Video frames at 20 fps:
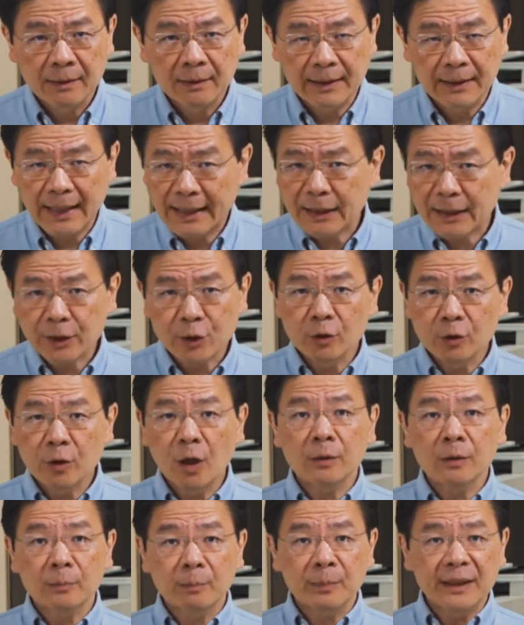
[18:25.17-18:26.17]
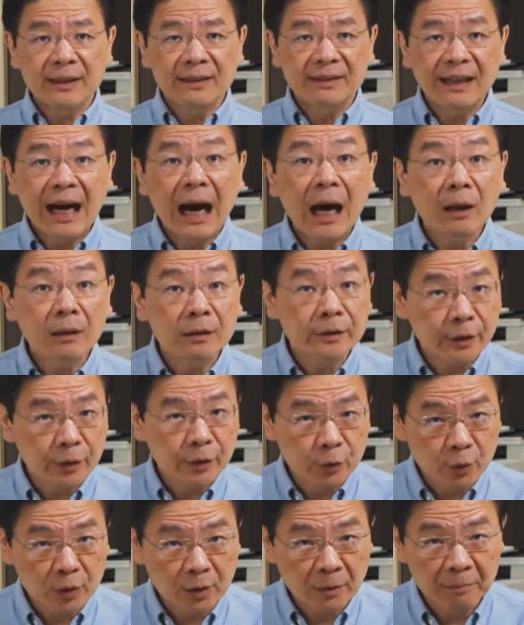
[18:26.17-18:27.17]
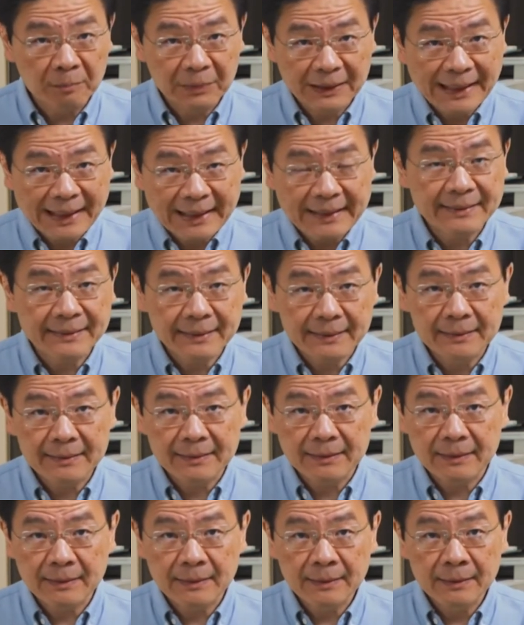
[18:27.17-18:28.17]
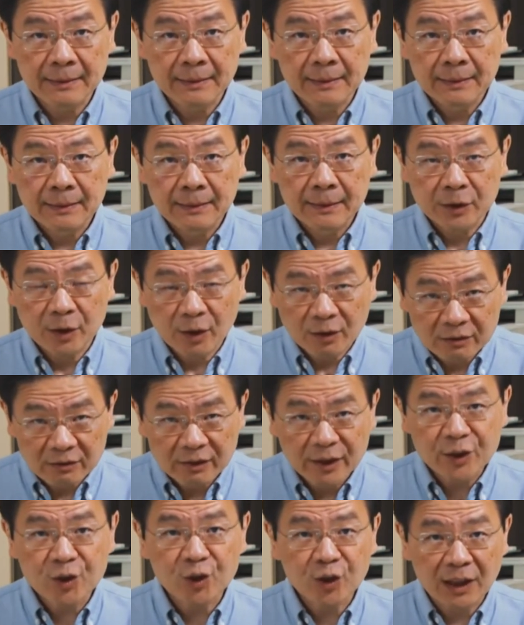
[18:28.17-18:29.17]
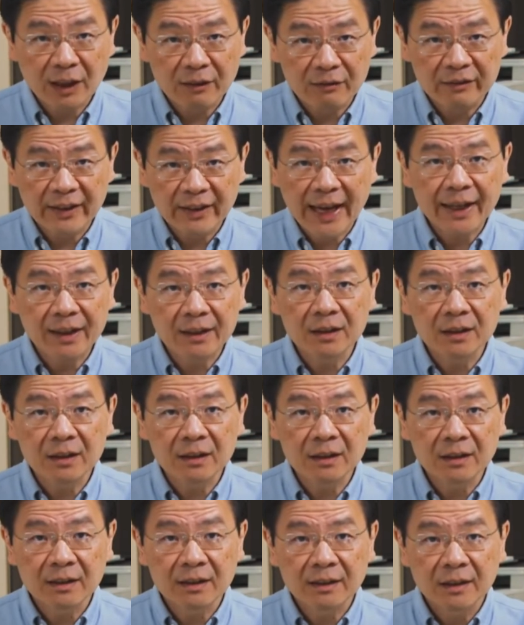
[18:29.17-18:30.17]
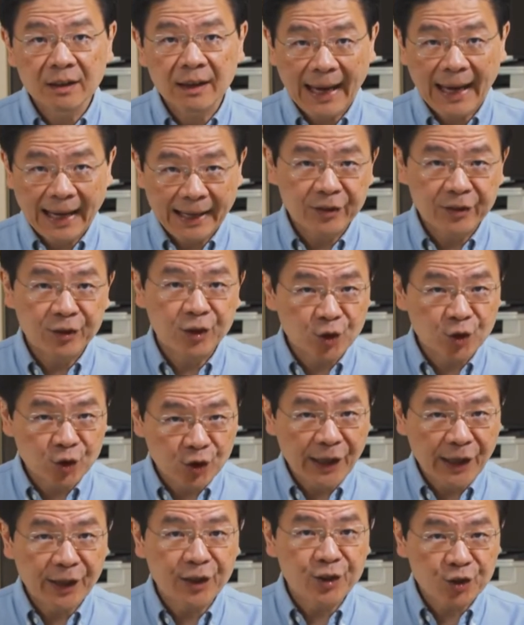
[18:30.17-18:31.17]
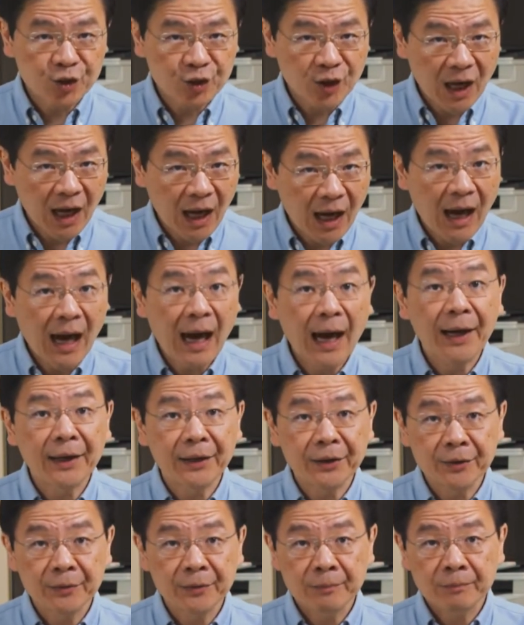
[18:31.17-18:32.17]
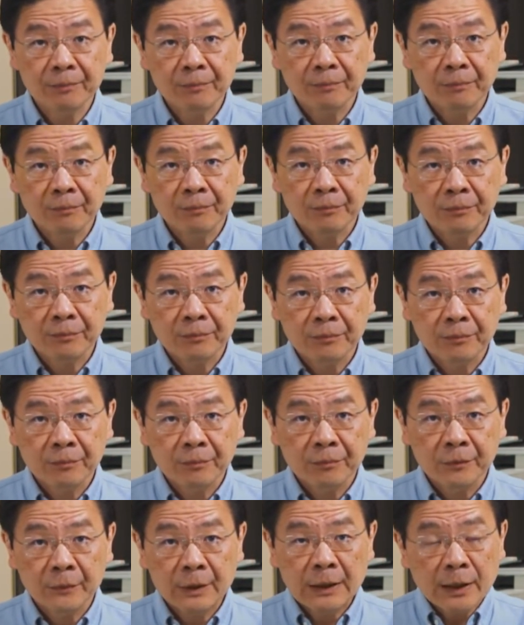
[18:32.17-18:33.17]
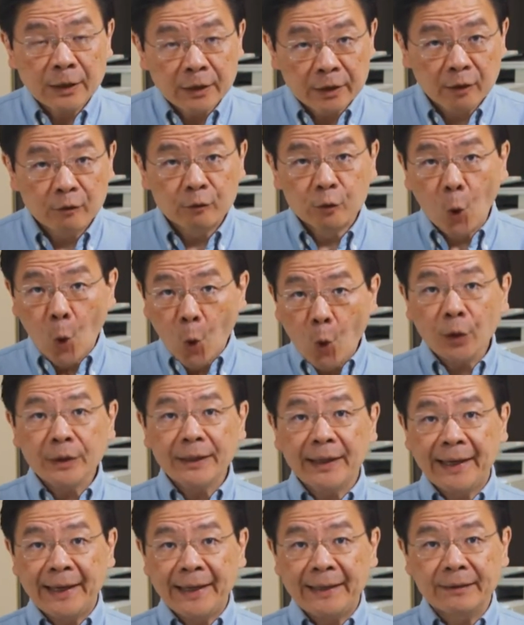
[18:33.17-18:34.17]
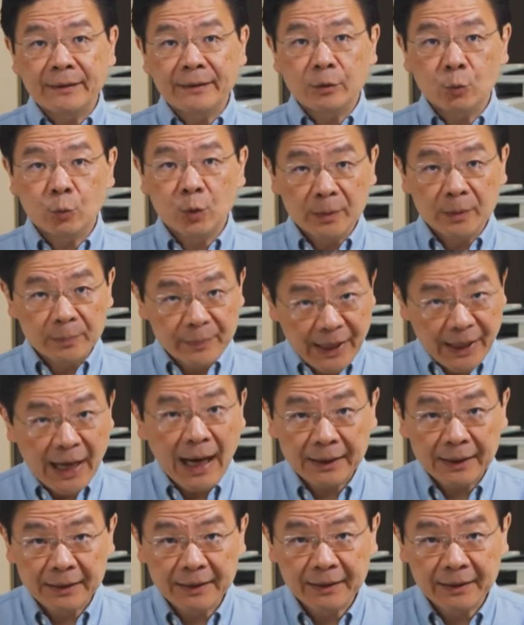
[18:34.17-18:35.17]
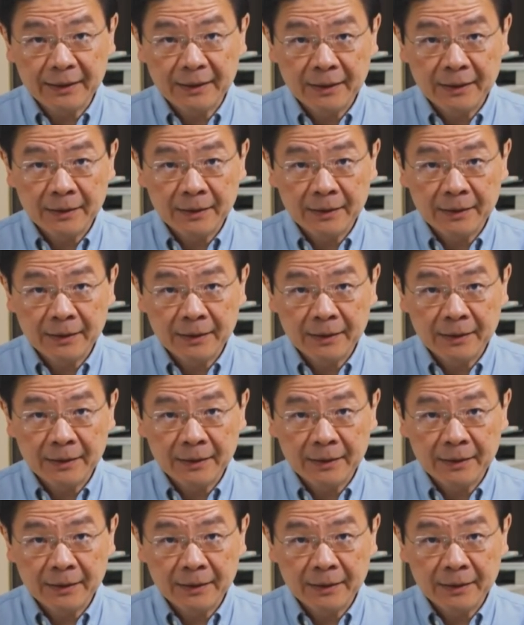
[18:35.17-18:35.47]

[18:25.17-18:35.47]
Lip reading: Let us not be lulled into complacency. The risks are real and the stakes are high. The road ahead will be harder.